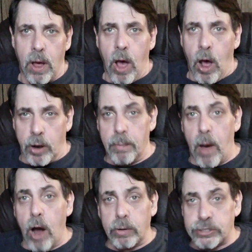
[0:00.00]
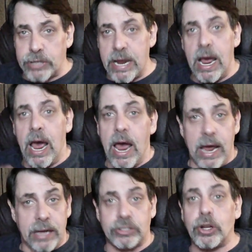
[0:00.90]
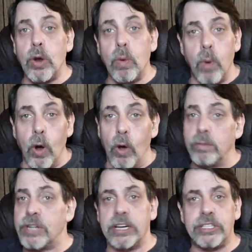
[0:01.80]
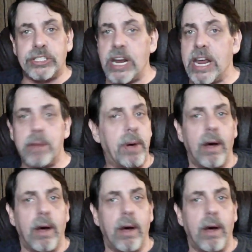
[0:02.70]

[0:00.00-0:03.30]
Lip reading: A democracy is 2 wolves and a sheep